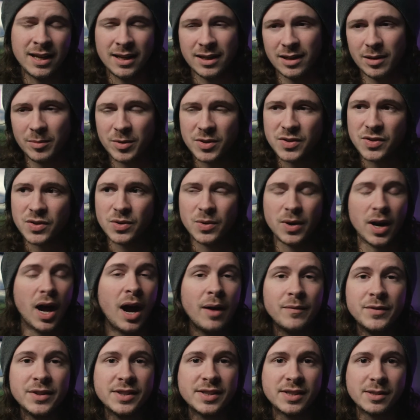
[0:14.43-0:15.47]
Number two, it
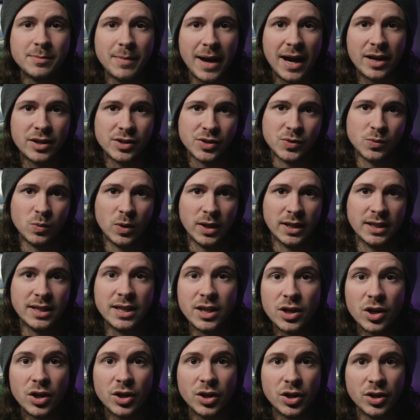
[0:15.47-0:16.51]
obviously matters what
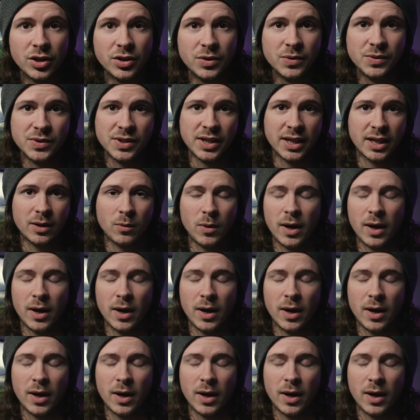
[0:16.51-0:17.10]
gear you're using,